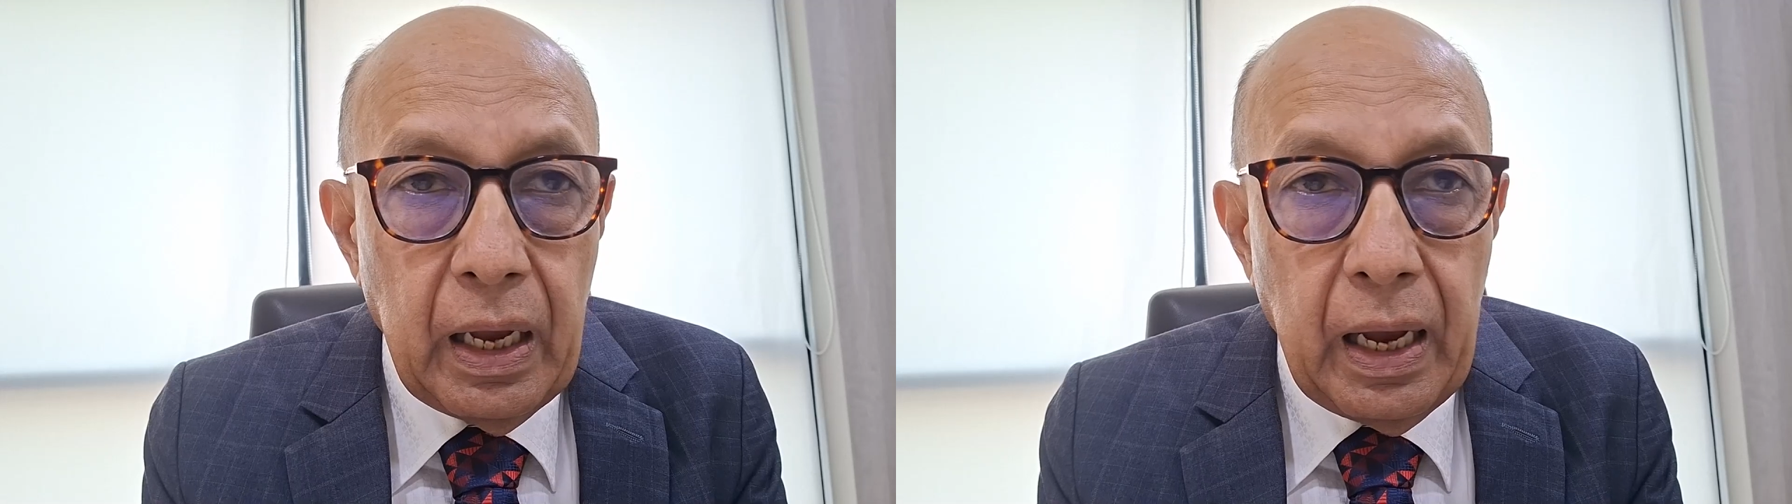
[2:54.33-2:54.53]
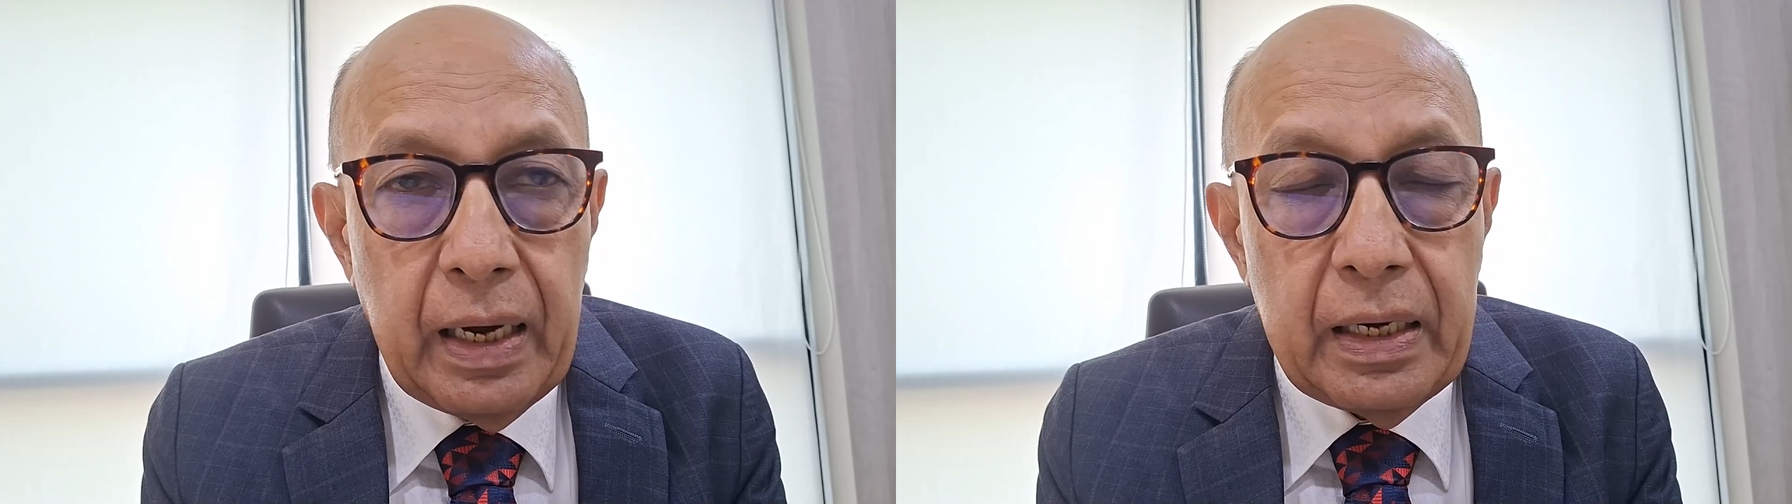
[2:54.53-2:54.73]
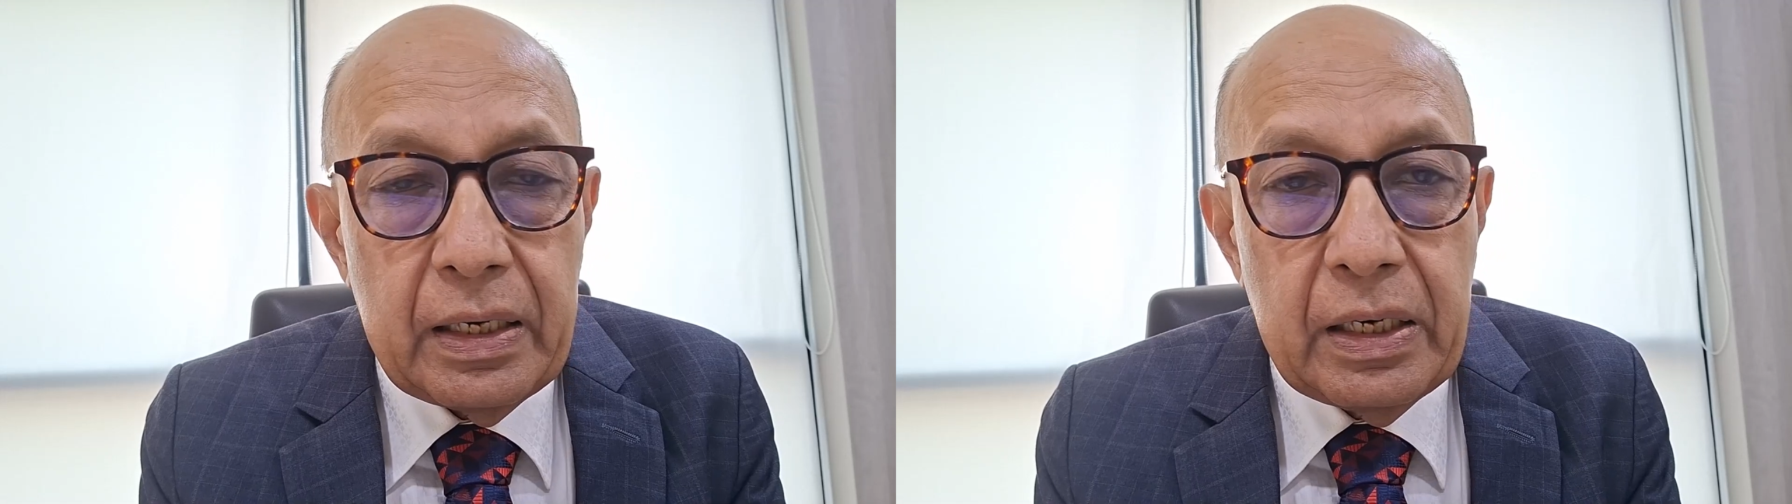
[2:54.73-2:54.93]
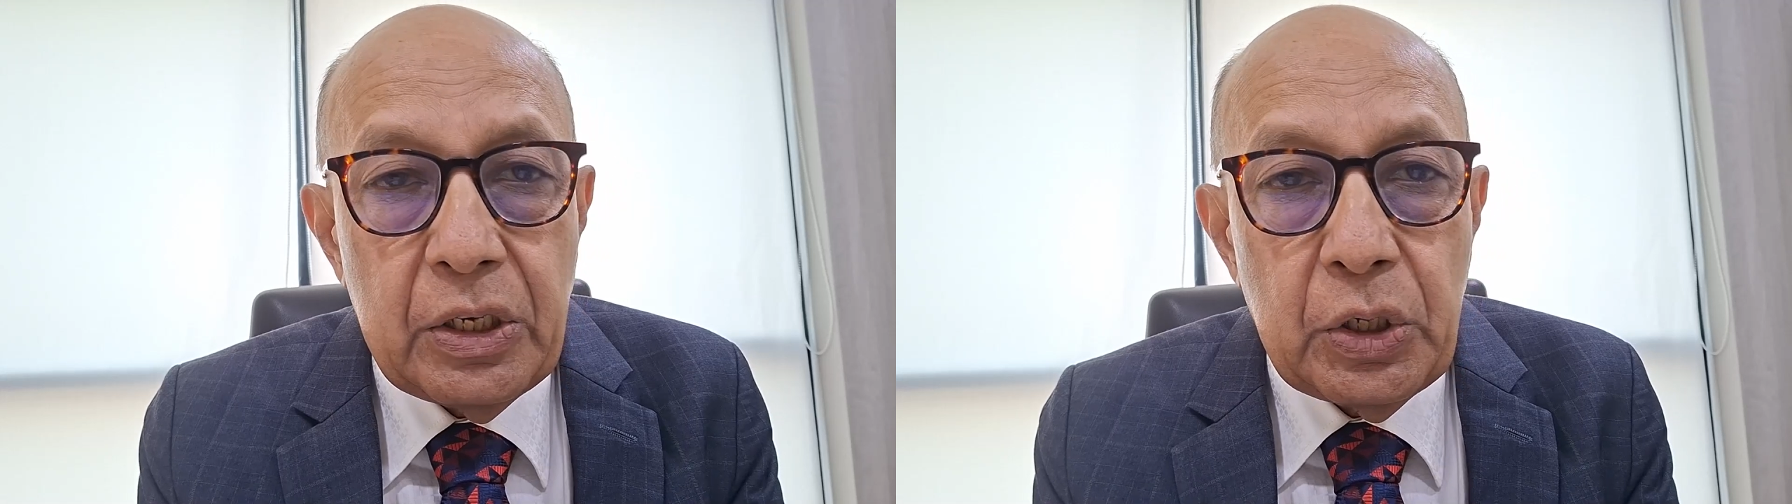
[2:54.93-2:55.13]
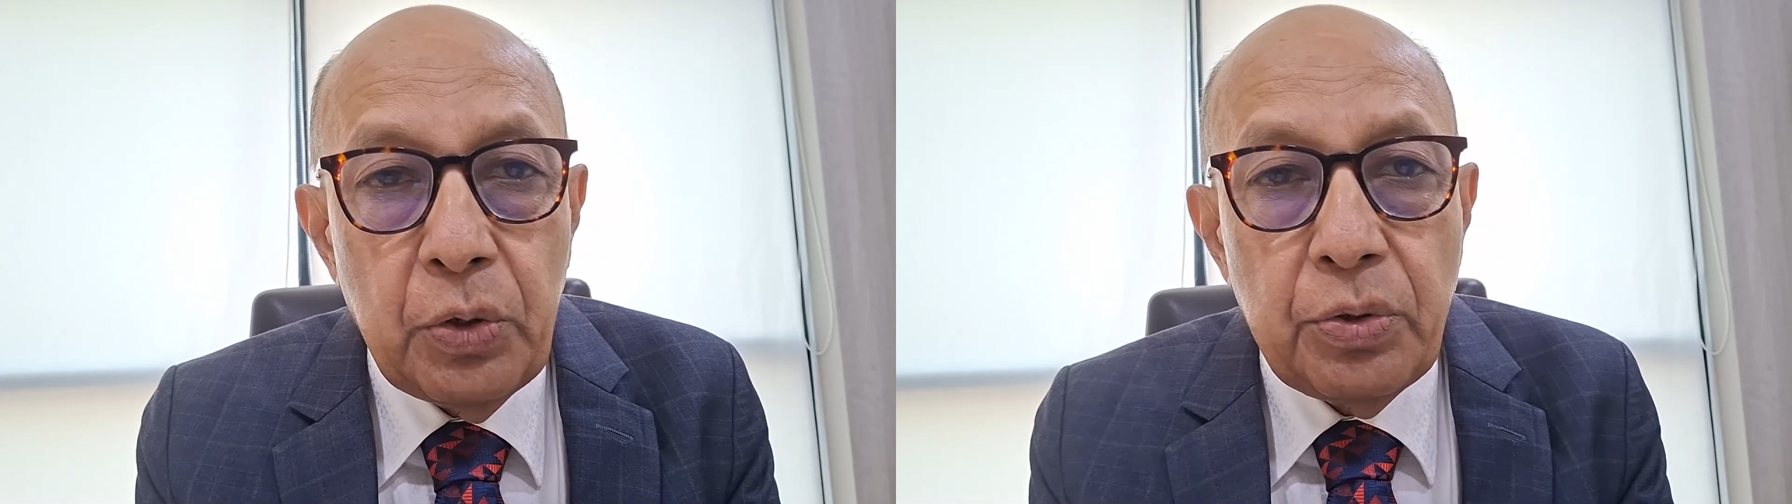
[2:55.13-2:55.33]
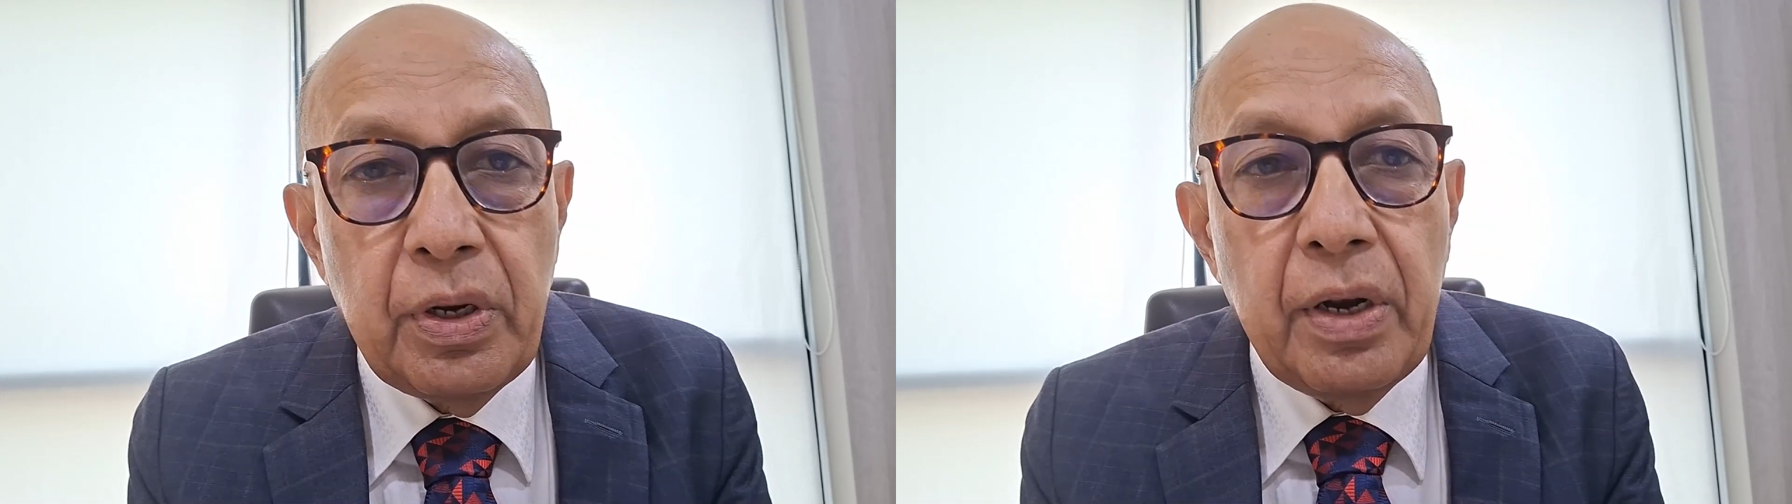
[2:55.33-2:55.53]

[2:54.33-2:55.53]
and it is used